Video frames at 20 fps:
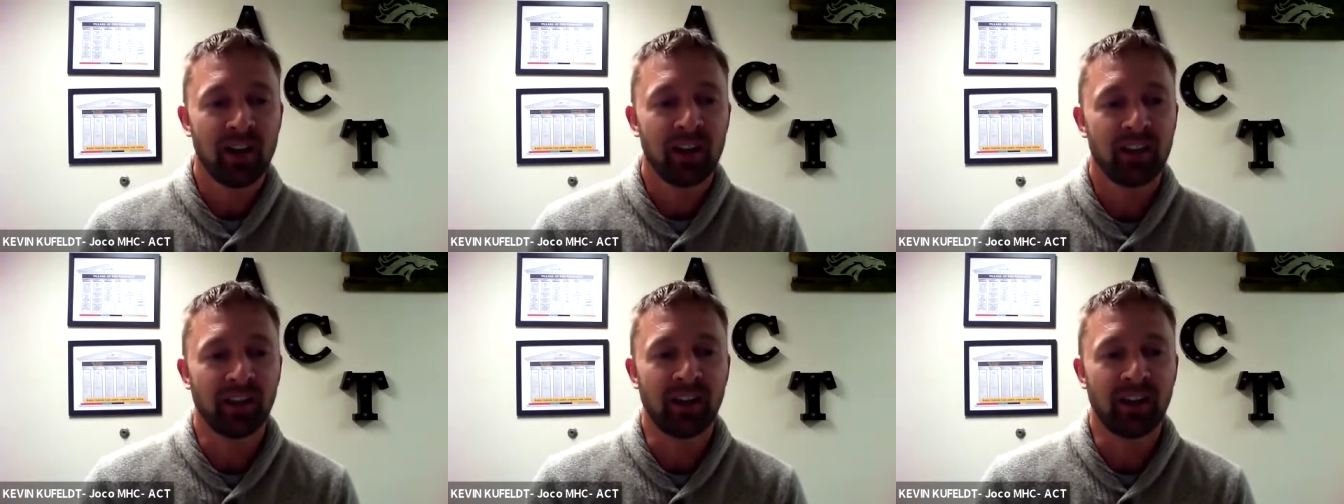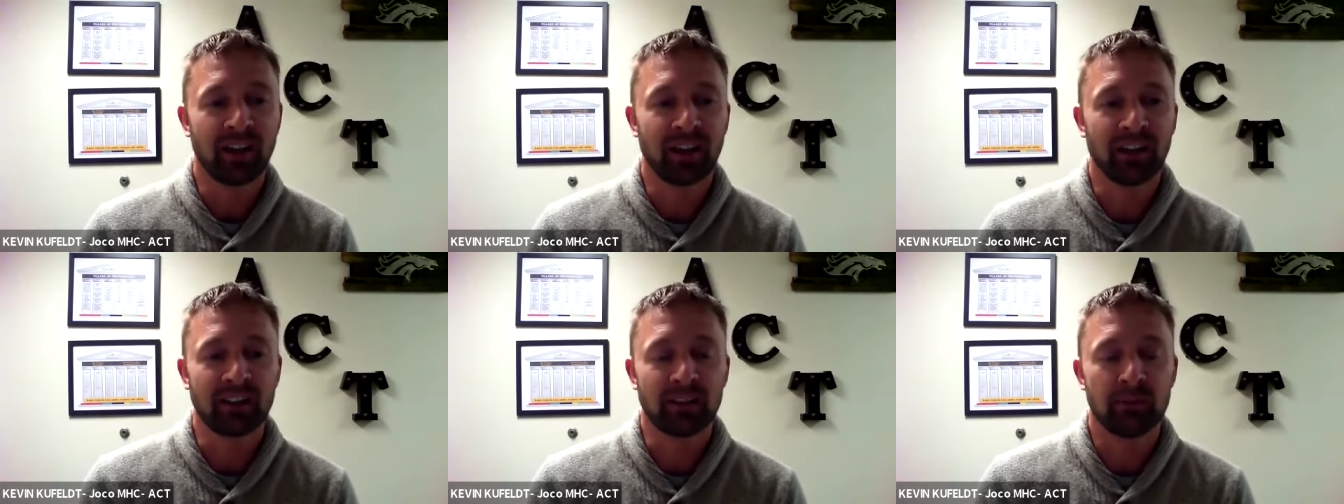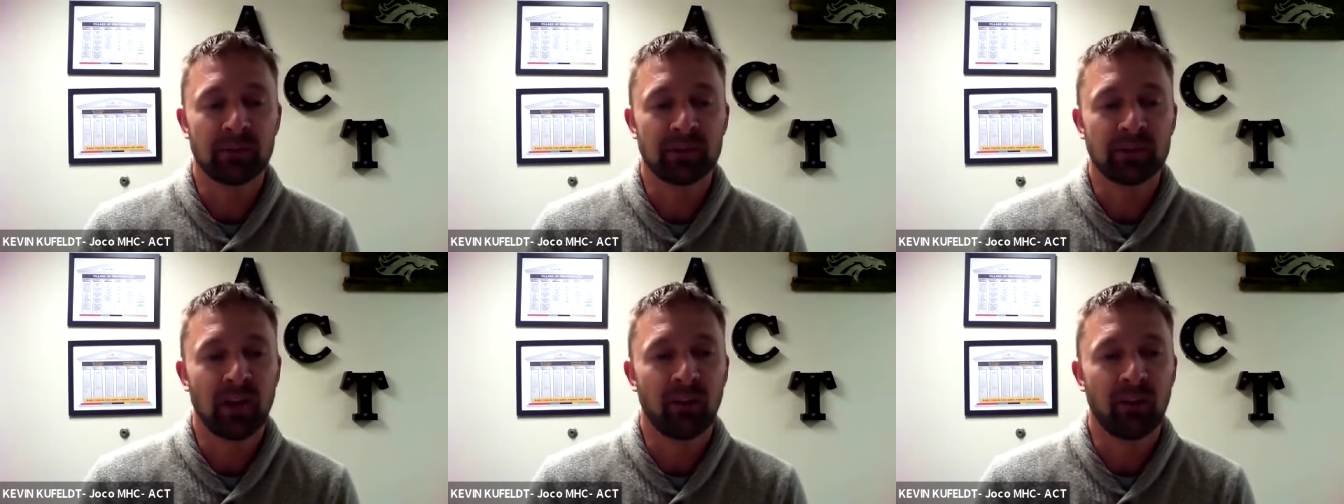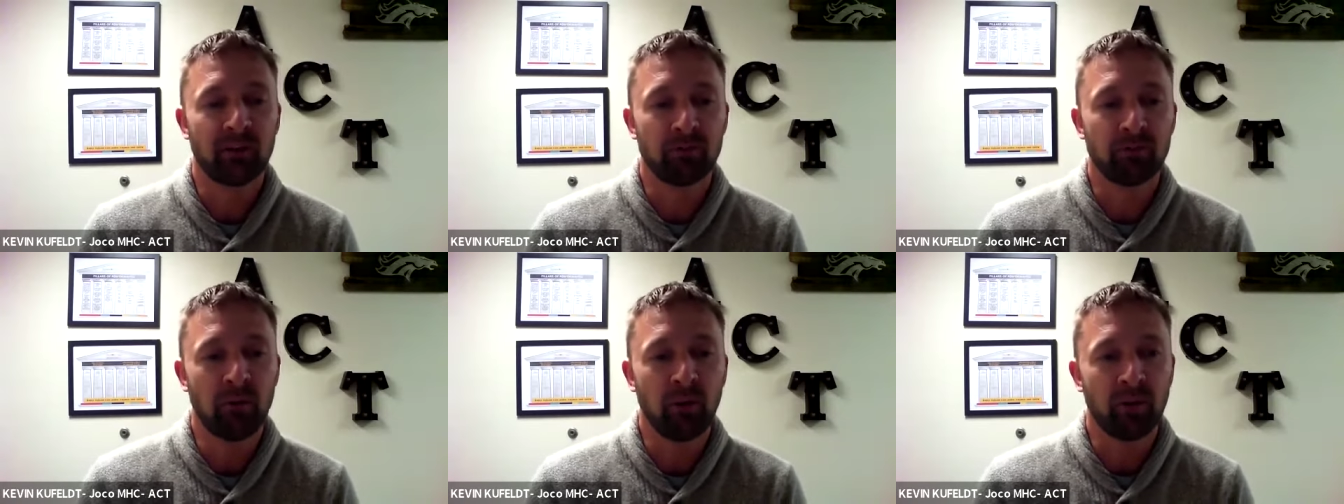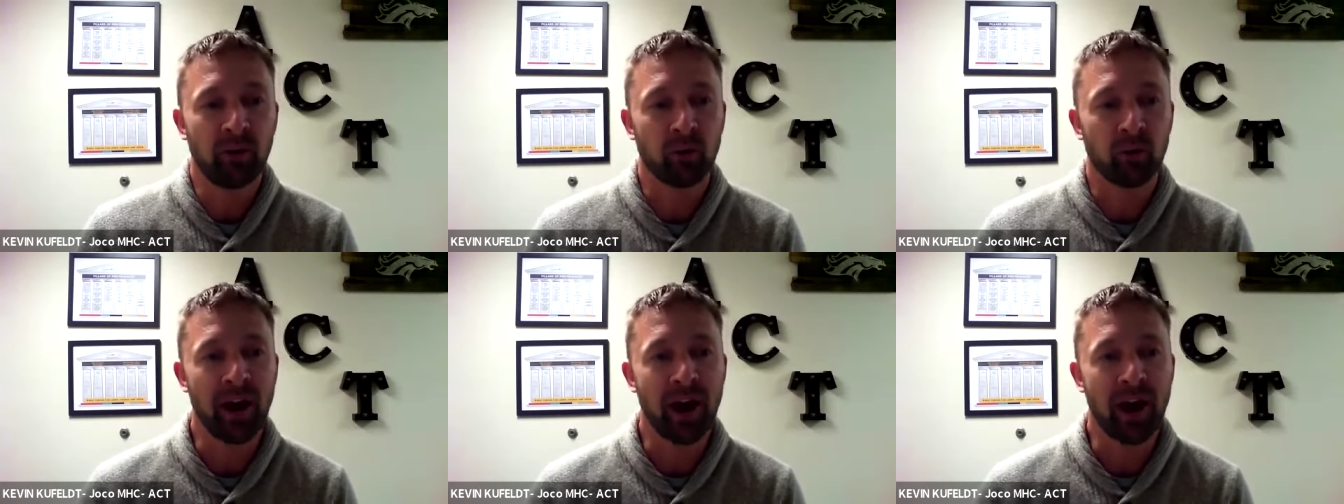they kind of get themselves
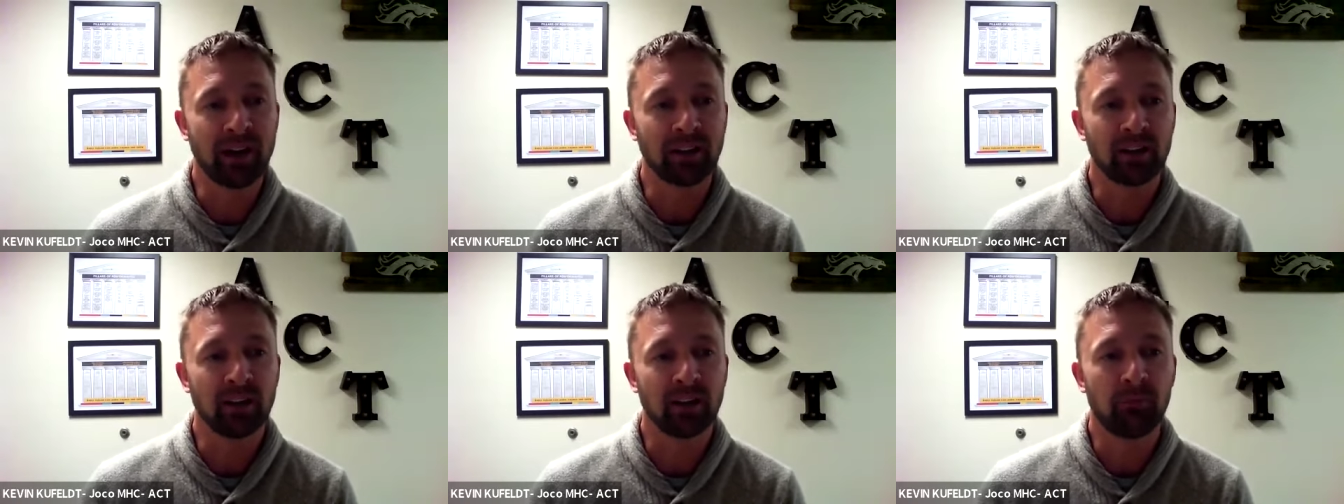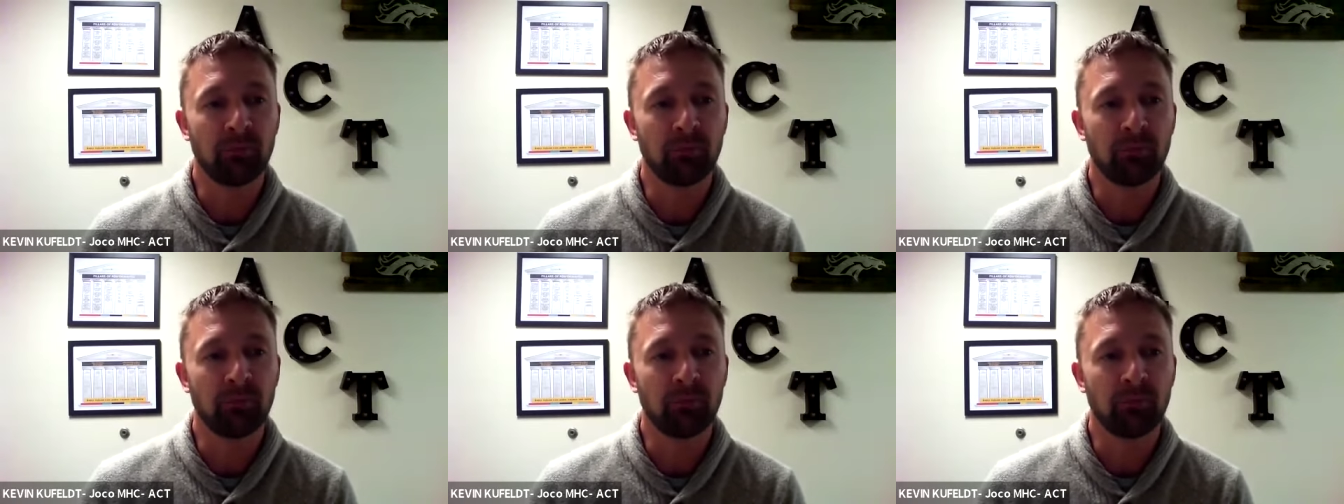moving around a little